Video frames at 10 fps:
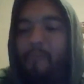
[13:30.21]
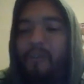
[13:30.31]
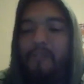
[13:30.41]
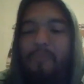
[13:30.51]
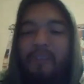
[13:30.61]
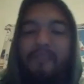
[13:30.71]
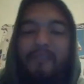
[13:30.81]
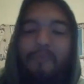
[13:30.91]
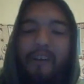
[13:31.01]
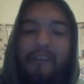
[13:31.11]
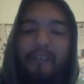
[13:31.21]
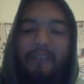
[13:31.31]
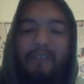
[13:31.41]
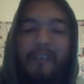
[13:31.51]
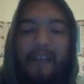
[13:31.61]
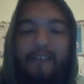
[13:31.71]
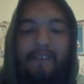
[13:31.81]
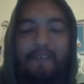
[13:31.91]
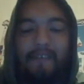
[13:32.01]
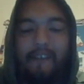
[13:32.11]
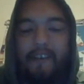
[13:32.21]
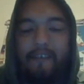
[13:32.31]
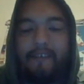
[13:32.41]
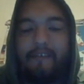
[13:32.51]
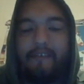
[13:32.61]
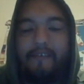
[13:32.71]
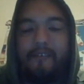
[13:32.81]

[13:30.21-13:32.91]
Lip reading: But the biggest surprise, I guess, is next is